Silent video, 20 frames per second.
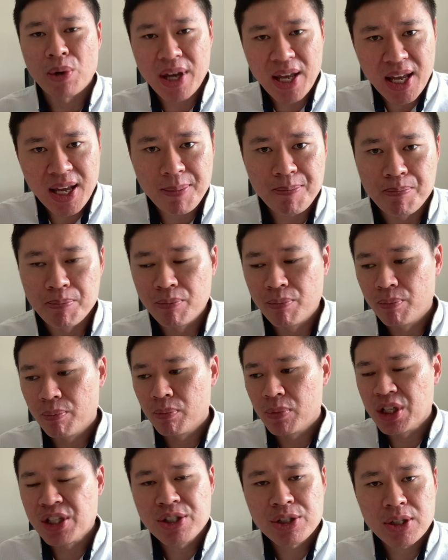aim,
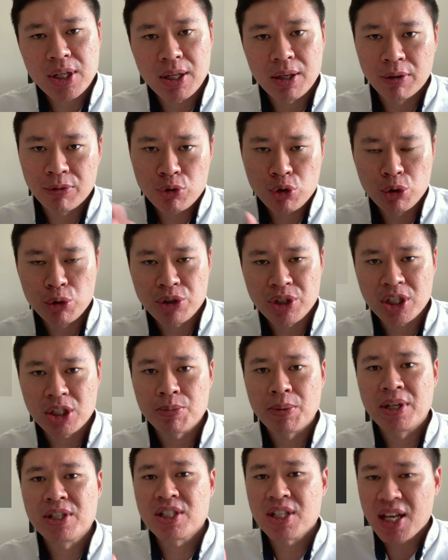instead of 3 to 6
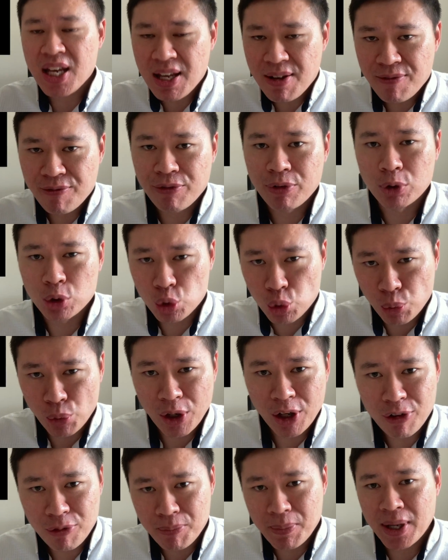months, aim for
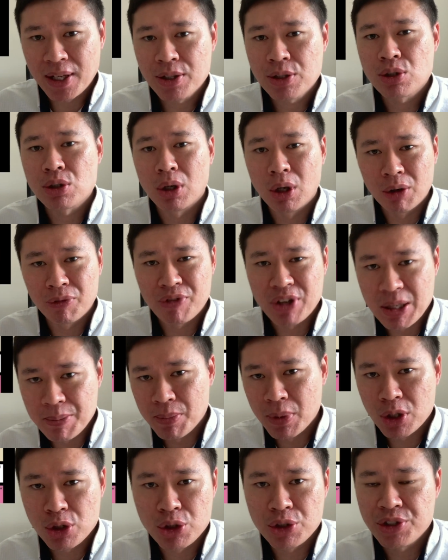12 months of
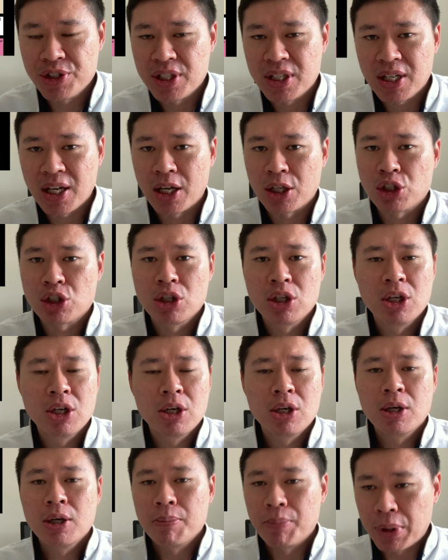emergency cash.
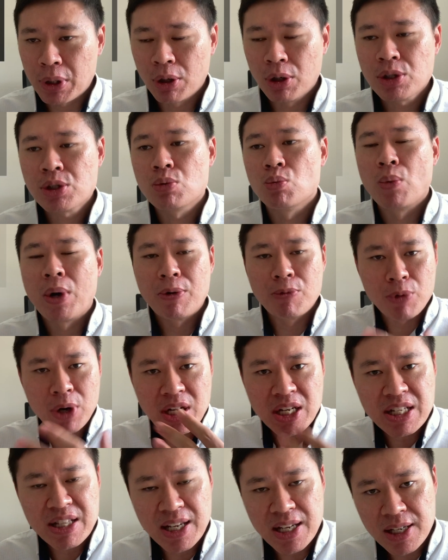Because when
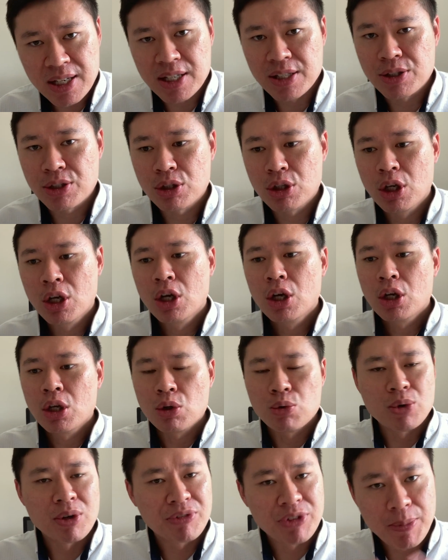rainy day hits,
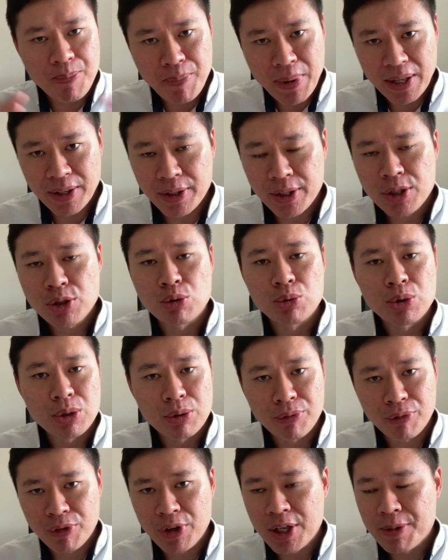you have dependents you need to
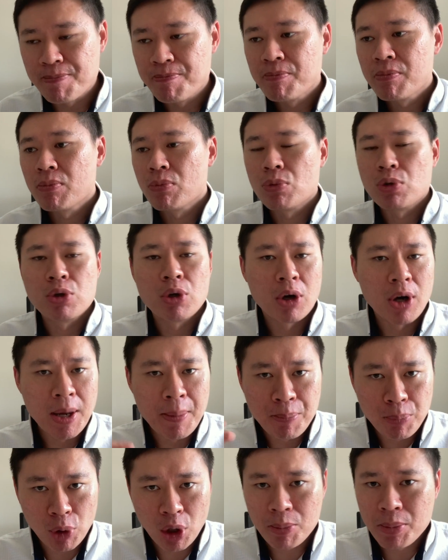feed, your
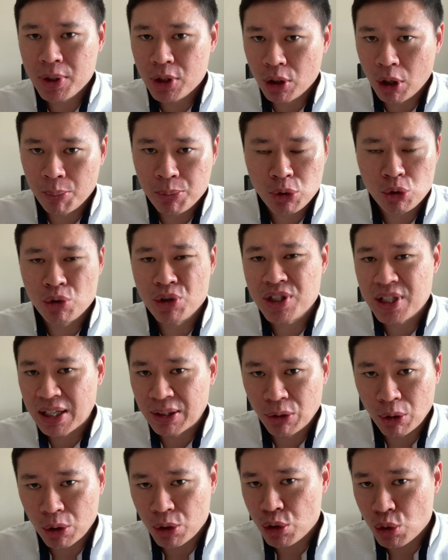employment opportunities are
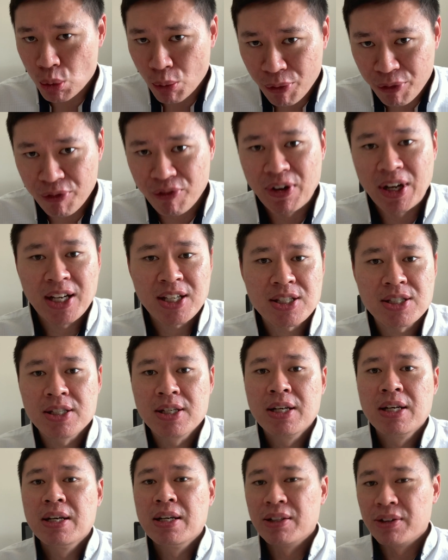not so fast,
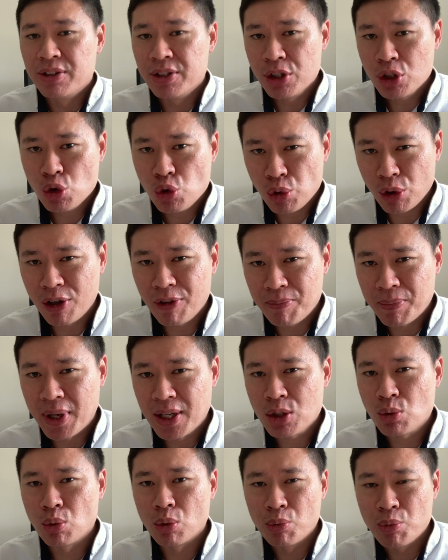these 12
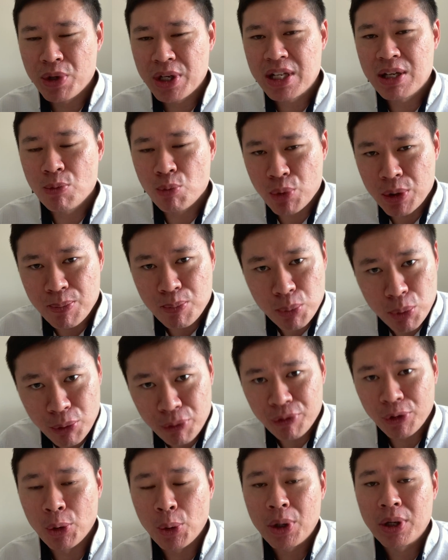months will really remove
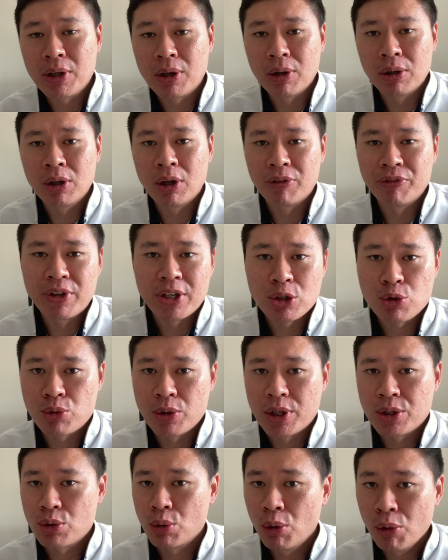away a lot of that
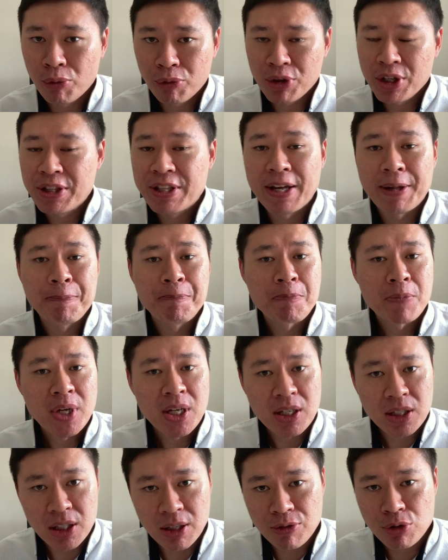stress. So hopefully that
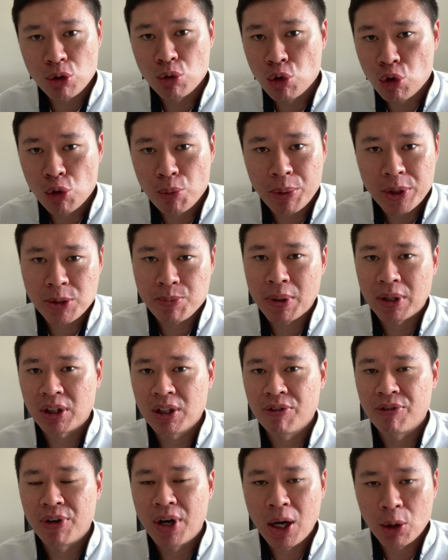gives you a new
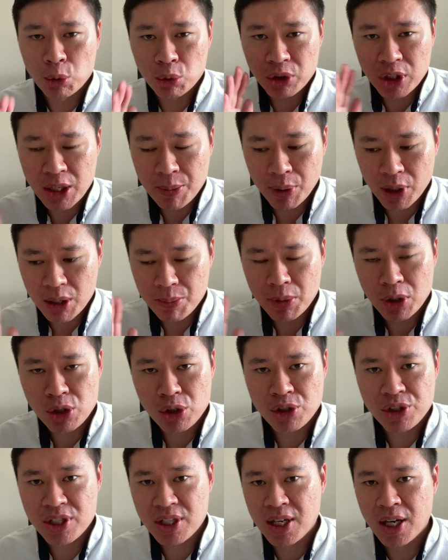perspective of how to think about
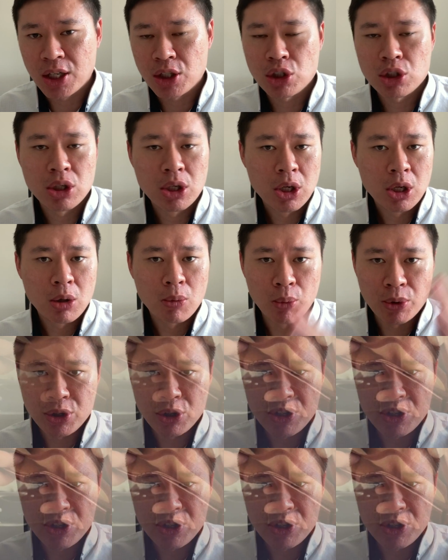emergency cash. When you're